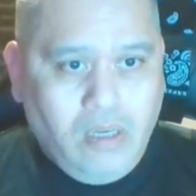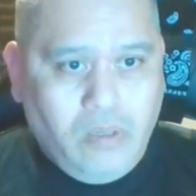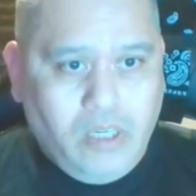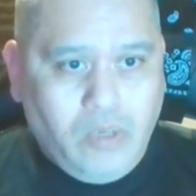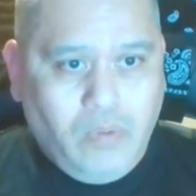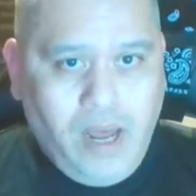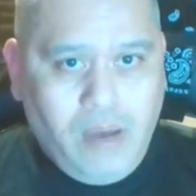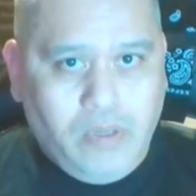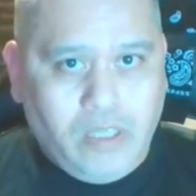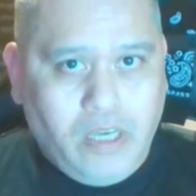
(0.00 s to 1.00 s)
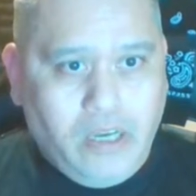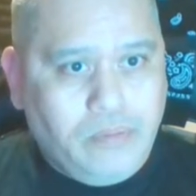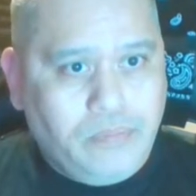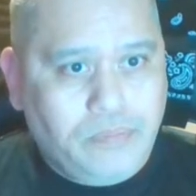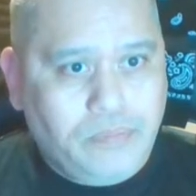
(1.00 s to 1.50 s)
Let's see what happens
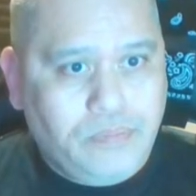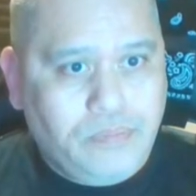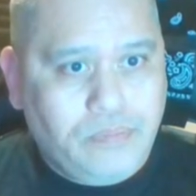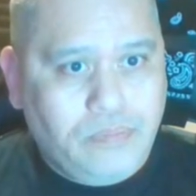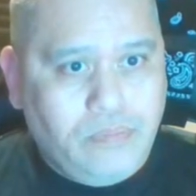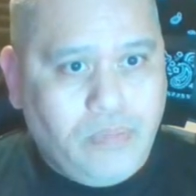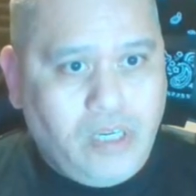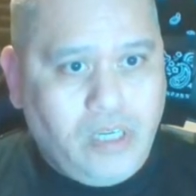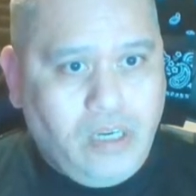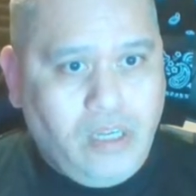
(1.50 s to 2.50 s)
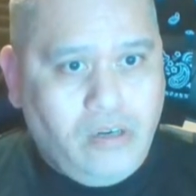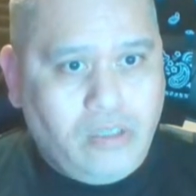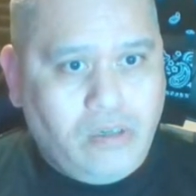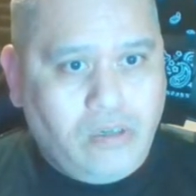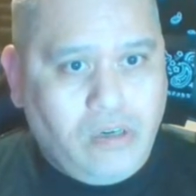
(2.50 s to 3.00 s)
later. But the Inner
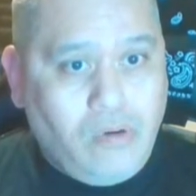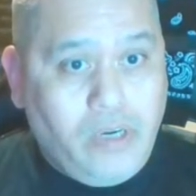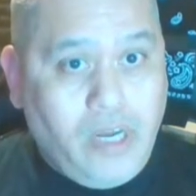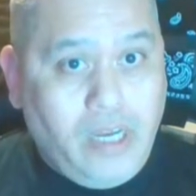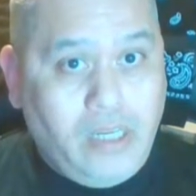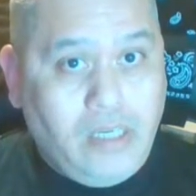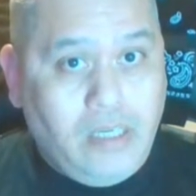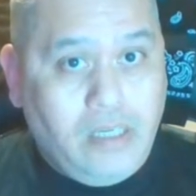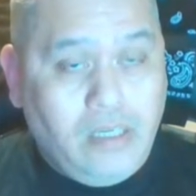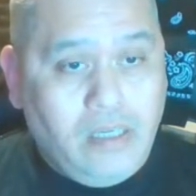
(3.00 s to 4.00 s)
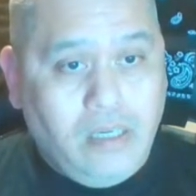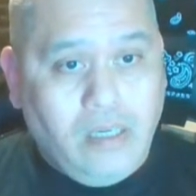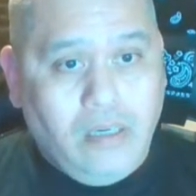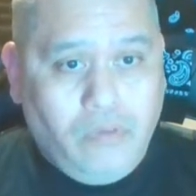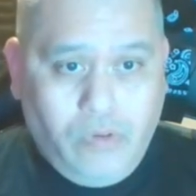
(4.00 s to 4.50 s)
Circle are reunited.
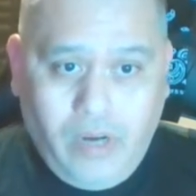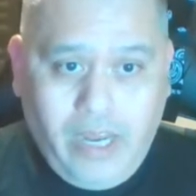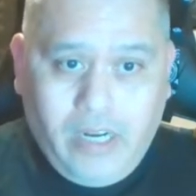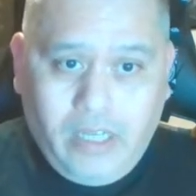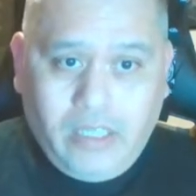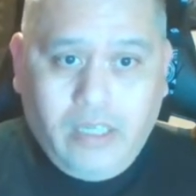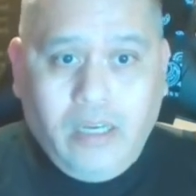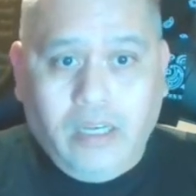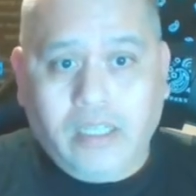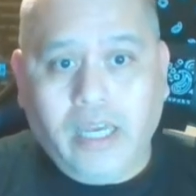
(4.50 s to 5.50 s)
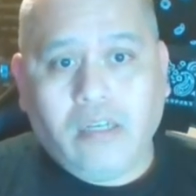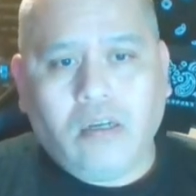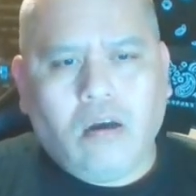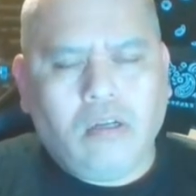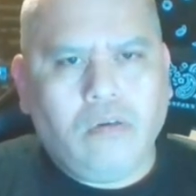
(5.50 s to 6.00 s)
Reunited, I said, and stand
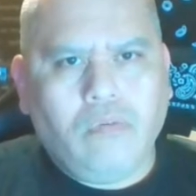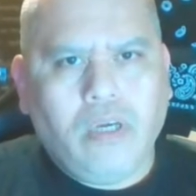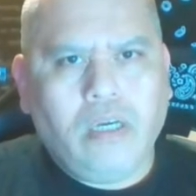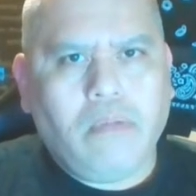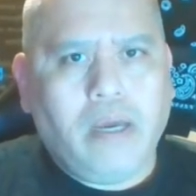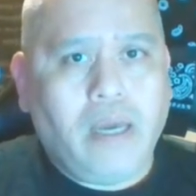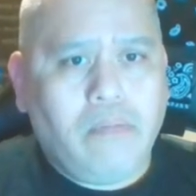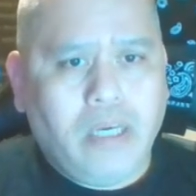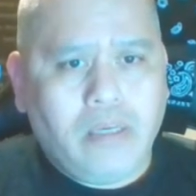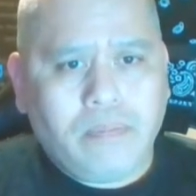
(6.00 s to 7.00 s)
tall in the ring in Miami.